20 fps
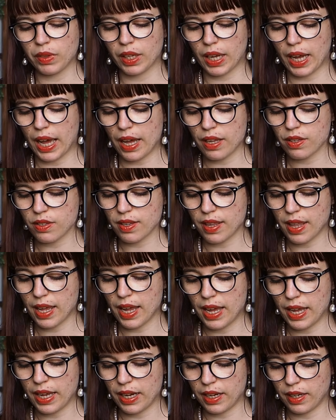and
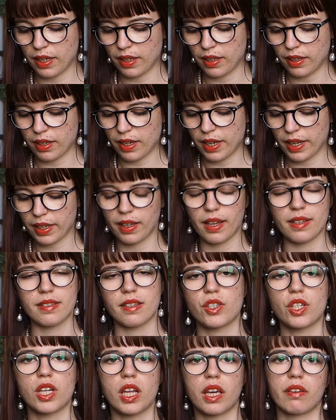then I
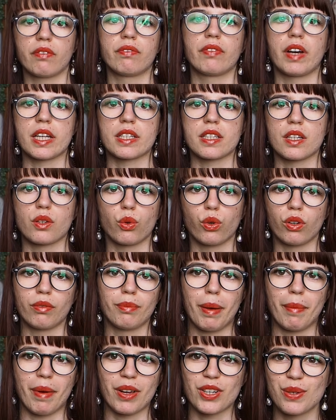essentially converted all of
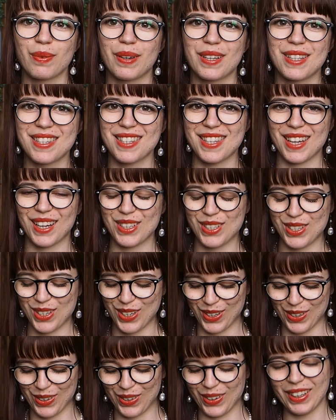my measurements
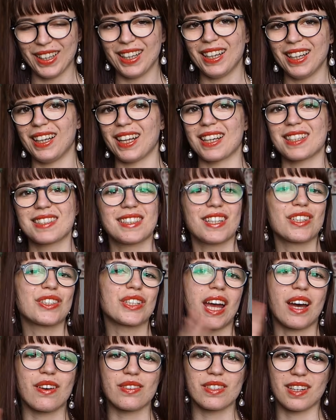into like stitch
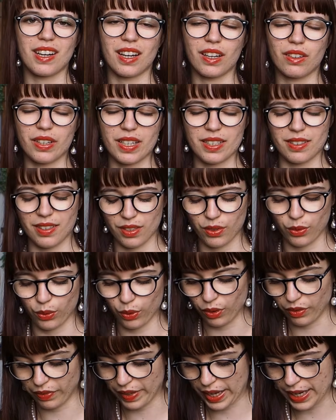counts and increases and all
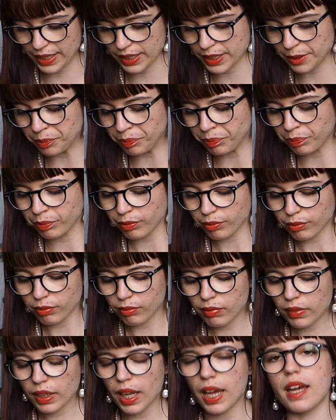of that.
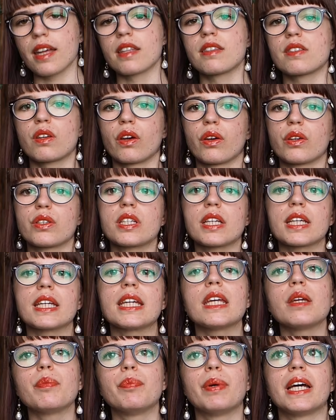And so to
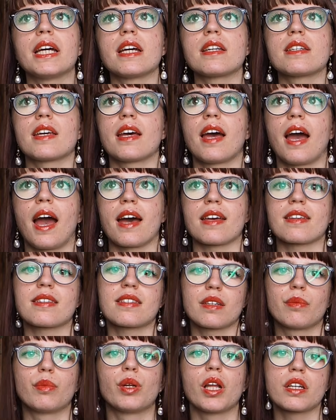keep it as
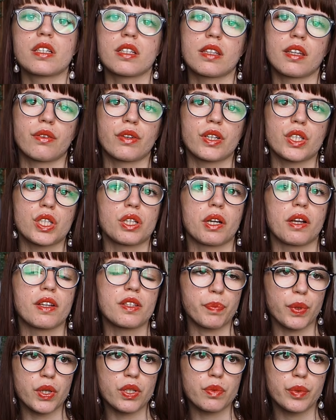similar to the original as
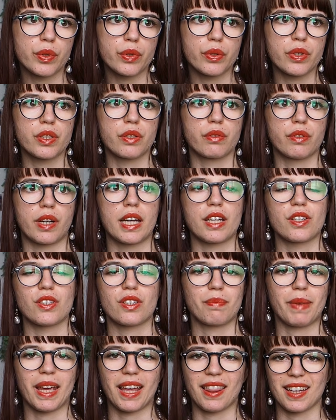possible and to really just
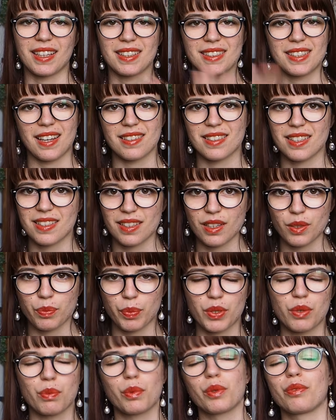make things as easy as
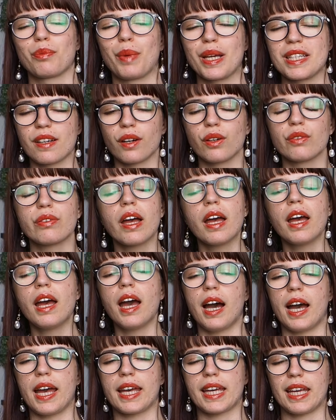possible for myself,
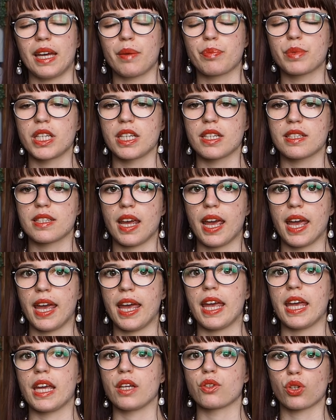I kept it
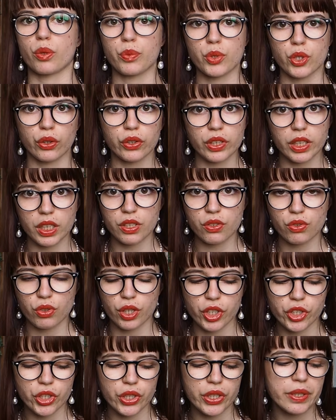a drop shoulder
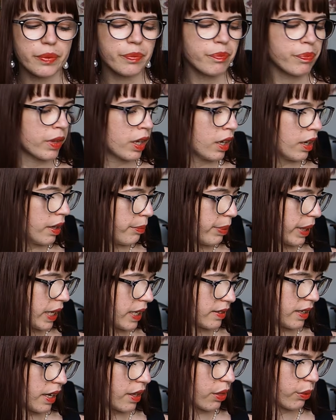construction
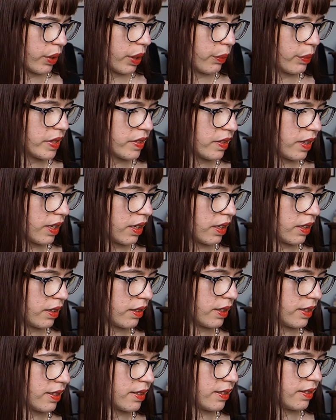because I thought it was
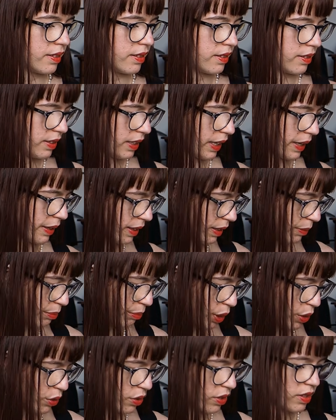the
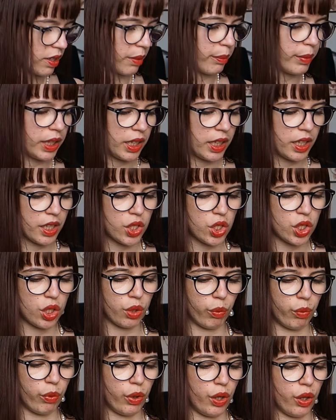most similar to
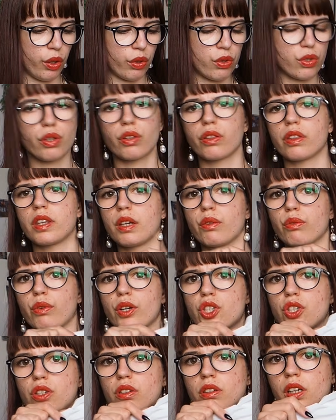what the
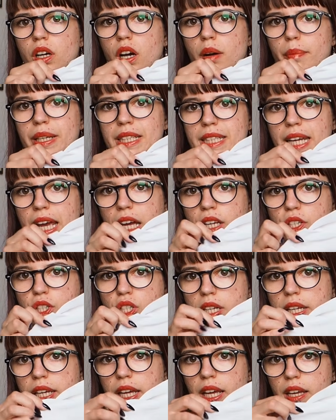original garment
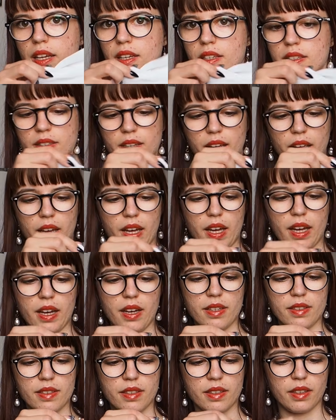actually is. It
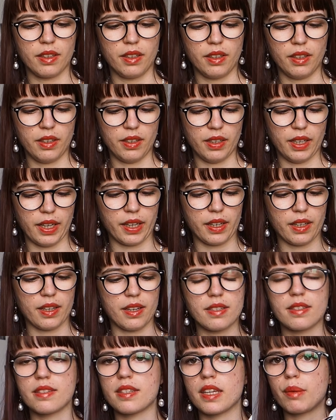has like a
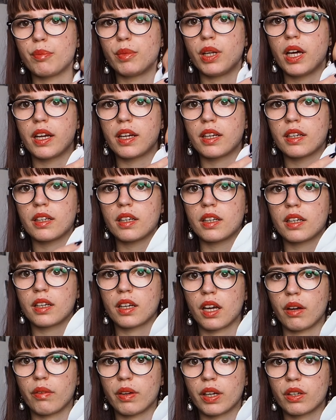seam line
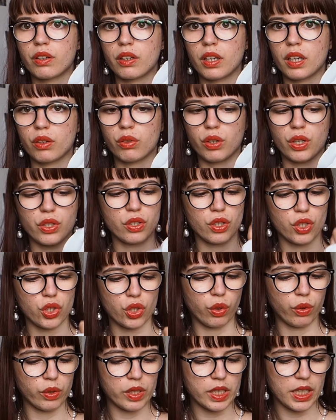going across the
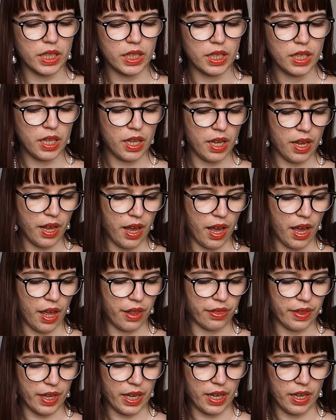shoulder,
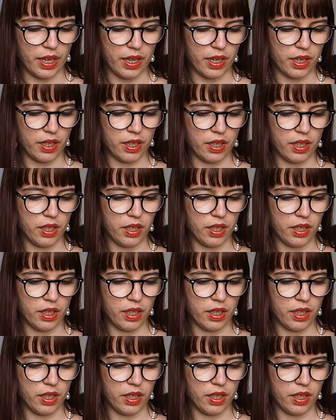and then